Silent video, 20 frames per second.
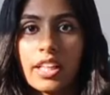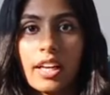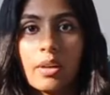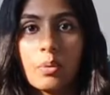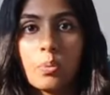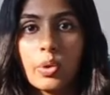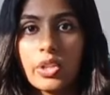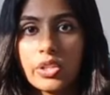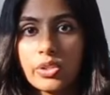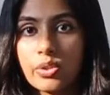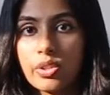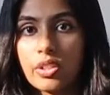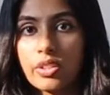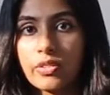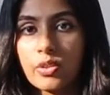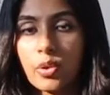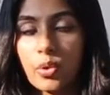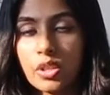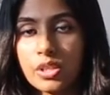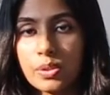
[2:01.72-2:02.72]
at what sort of
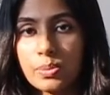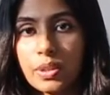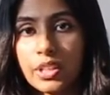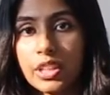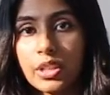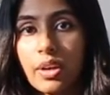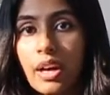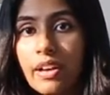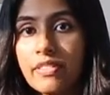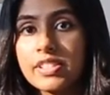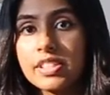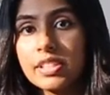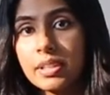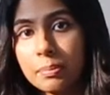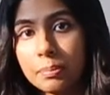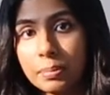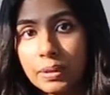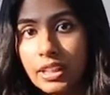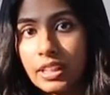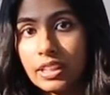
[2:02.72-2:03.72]
coursework you have to
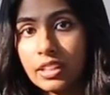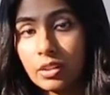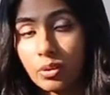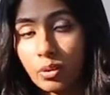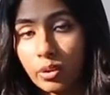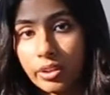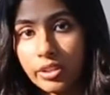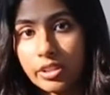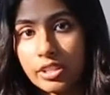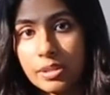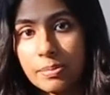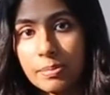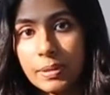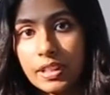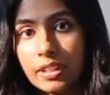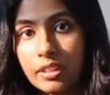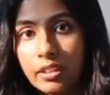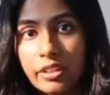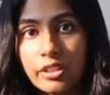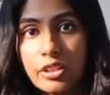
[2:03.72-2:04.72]
complete in order to
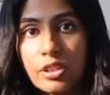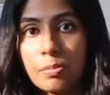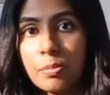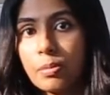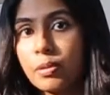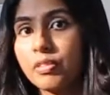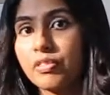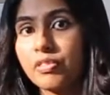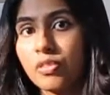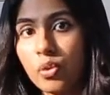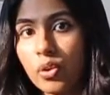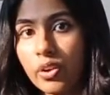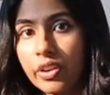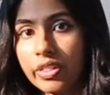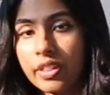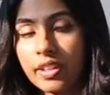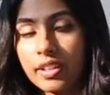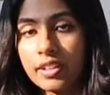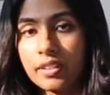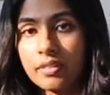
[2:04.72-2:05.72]
be eligible for
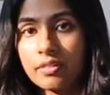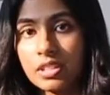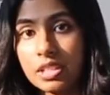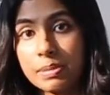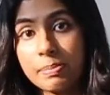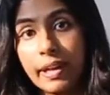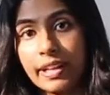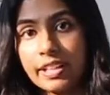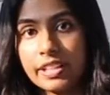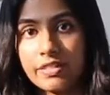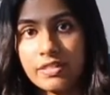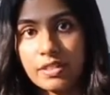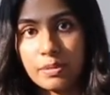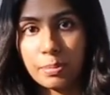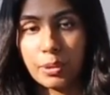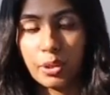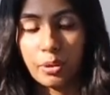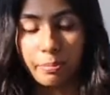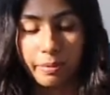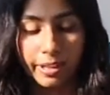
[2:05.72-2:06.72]
the respective
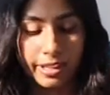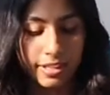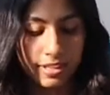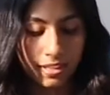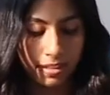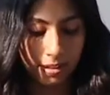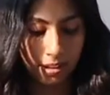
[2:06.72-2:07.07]
diplomas.